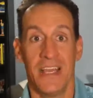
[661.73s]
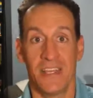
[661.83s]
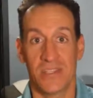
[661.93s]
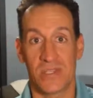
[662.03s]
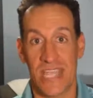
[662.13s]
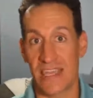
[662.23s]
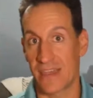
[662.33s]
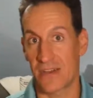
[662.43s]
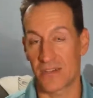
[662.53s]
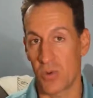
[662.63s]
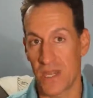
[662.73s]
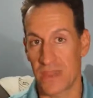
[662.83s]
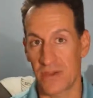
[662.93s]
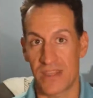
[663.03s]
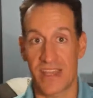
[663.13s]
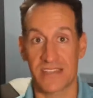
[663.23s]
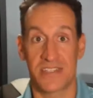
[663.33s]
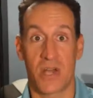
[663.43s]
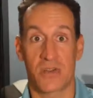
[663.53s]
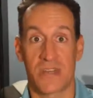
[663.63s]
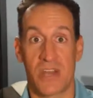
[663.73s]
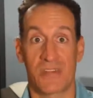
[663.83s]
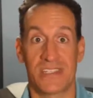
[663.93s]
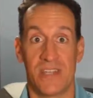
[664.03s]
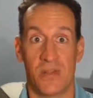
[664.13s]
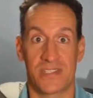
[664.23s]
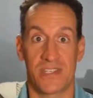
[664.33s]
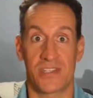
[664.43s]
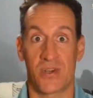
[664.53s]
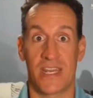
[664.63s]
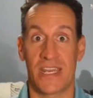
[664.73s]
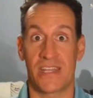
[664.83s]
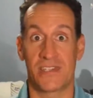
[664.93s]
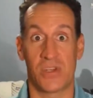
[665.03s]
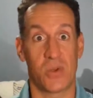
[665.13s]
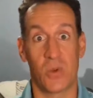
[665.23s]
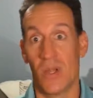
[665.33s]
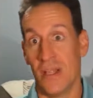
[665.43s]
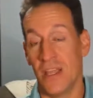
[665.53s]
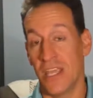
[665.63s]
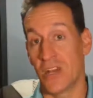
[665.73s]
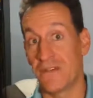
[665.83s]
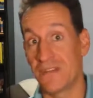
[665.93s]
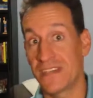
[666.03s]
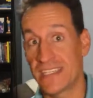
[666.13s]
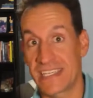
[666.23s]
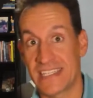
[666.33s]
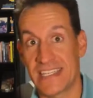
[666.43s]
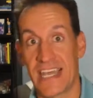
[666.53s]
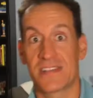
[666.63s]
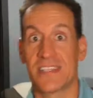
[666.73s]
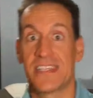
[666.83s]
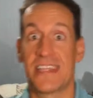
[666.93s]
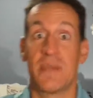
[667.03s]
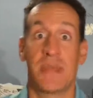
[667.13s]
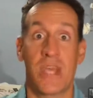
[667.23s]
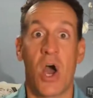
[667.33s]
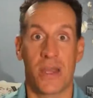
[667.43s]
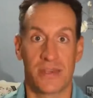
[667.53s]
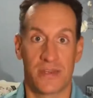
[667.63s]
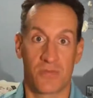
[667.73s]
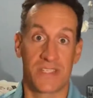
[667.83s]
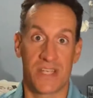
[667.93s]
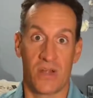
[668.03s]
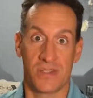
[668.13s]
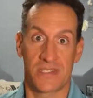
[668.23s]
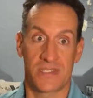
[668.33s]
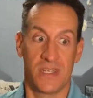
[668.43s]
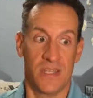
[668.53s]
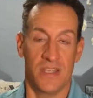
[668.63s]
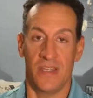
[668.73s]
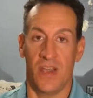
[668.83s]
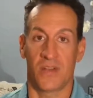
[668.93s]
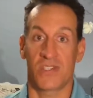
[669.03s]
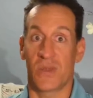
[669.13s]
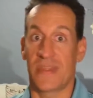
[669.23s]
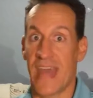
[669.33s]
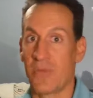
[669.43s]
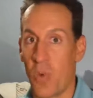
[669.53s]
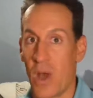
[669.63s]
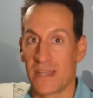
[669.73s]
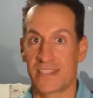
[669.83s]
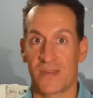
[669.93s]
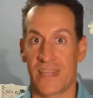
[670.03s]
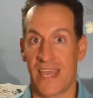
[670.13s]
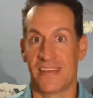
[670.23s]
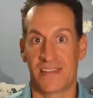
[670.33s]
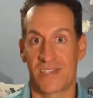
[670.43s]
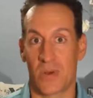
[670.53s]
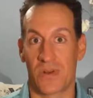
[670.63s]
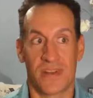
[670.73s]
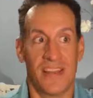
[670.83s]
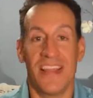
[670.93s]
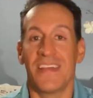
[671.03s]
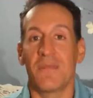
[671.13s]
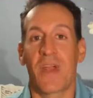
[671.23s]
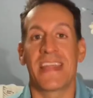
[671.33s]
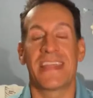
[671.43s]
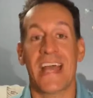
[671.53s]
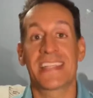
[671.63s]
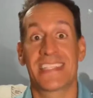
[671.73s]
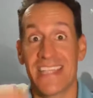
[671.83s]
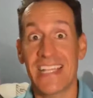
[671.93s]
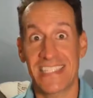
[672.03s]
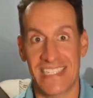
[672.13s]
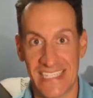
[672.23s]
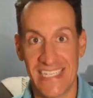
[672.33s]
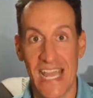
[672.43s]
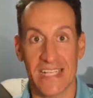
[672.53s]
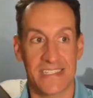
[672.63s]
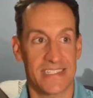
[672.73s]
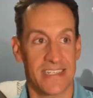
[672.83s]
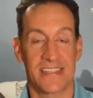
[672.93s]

to take their twenty thirty thousand dollar a year results to turn it into you know fifty sixty thousand and then beyond results oh so then what so then so right that's that's success